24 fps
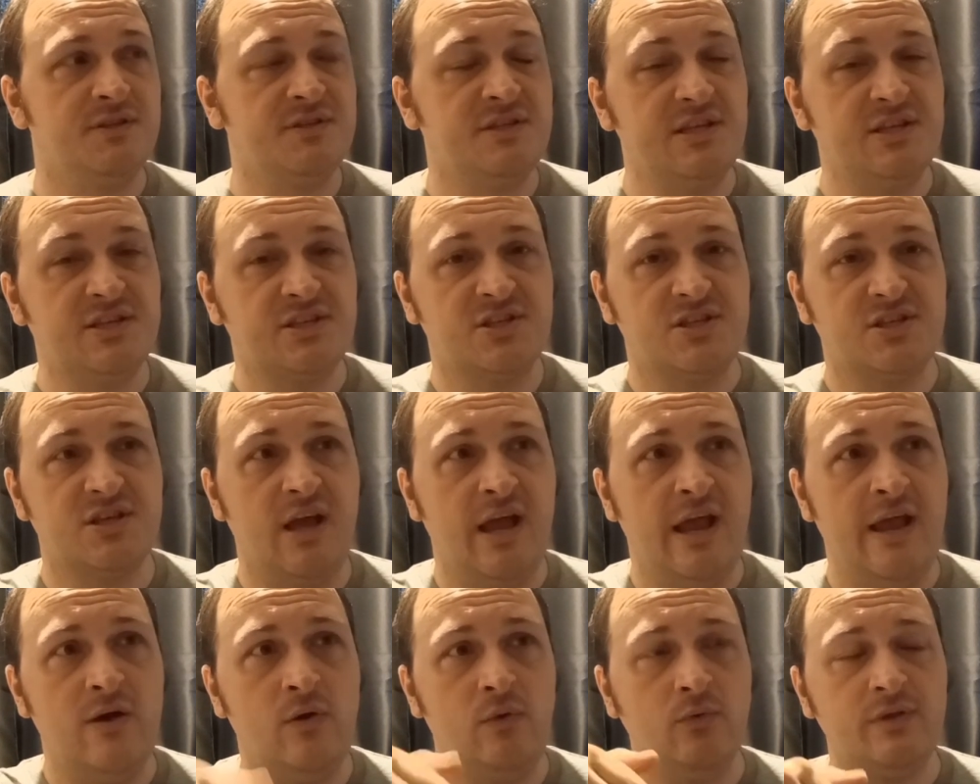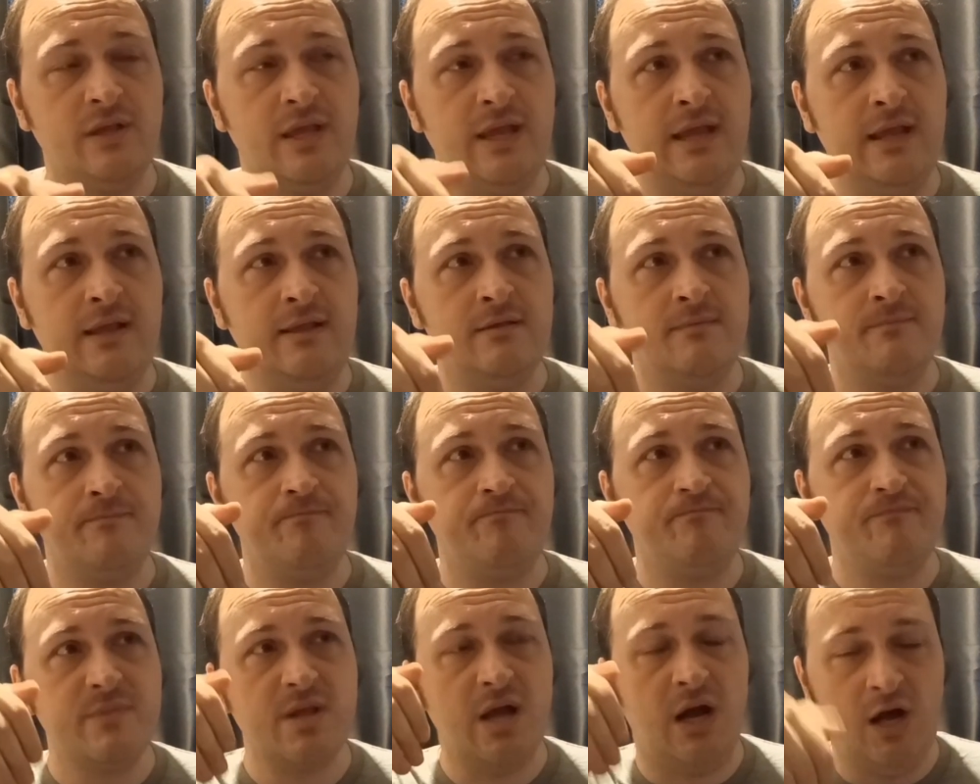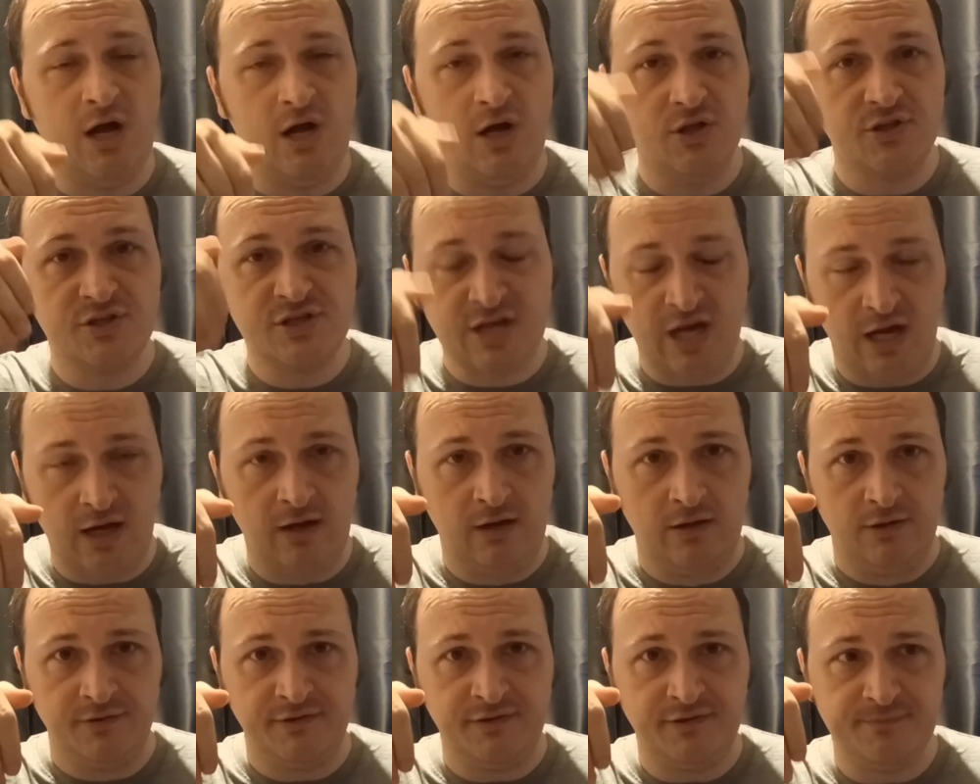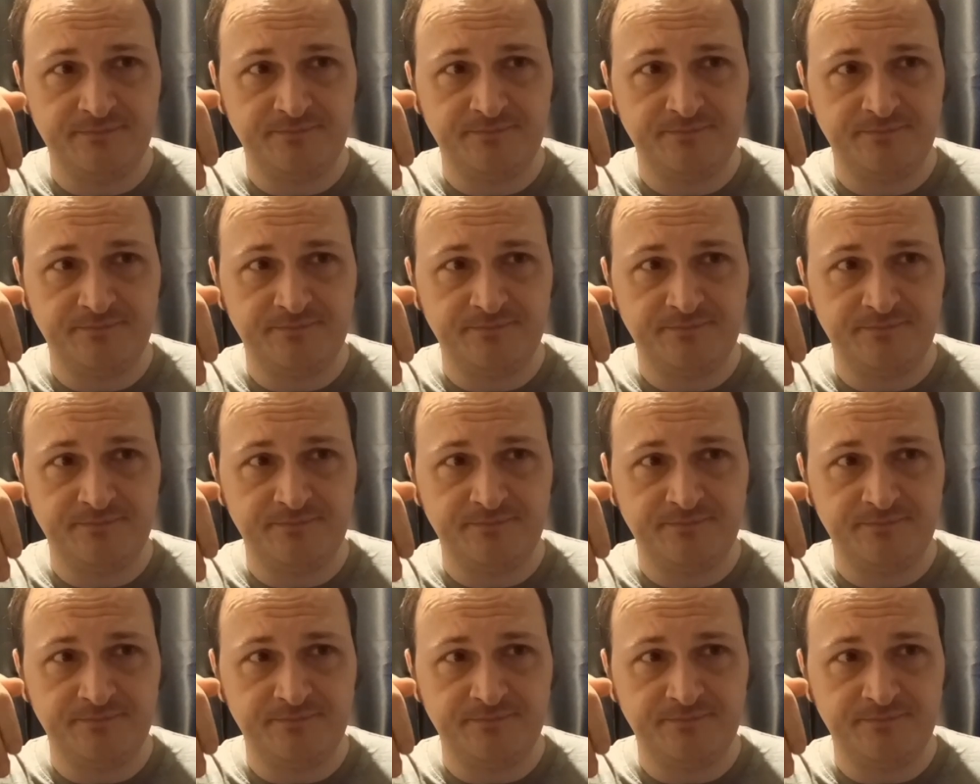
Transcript: discs are held in hard card,